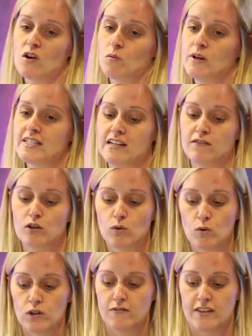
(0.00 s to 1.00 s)
We deliver
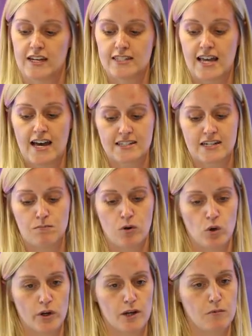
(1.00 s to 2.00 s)
all of these as an
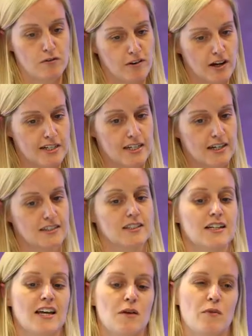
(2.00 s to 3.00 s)
employer provider,
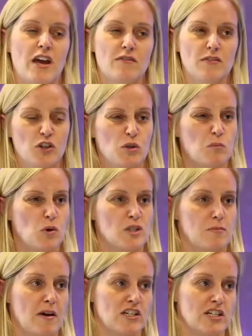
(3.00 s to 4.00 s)
and we have a few more
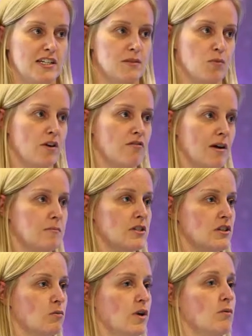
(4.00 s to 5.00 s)
specialist programmes
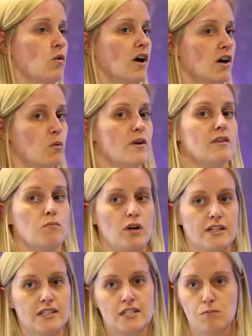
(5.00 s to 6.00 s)
that we work with
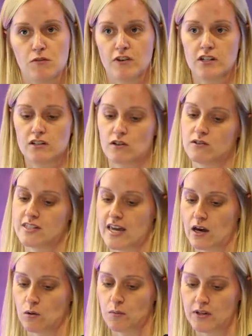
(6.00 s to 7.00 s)
apprentice providers on to
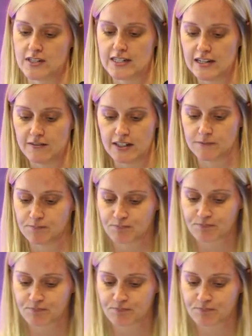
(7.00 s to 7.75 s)
help us deliver.